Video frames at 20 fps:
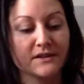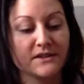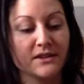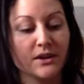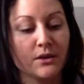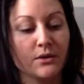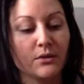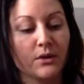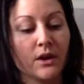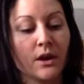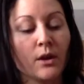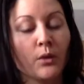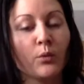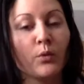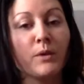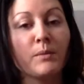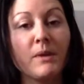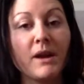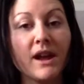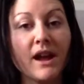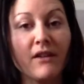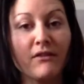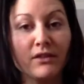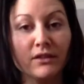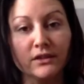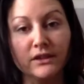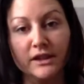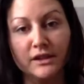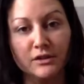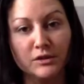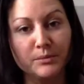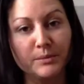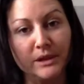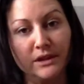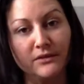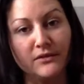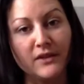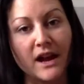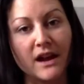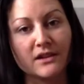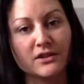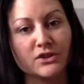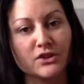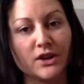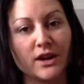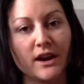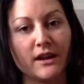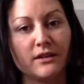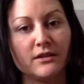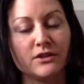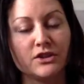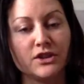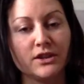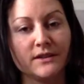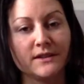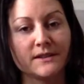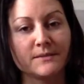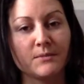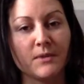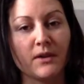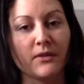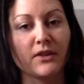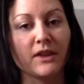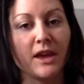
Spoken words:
So we may have a little bit of extra energy this month.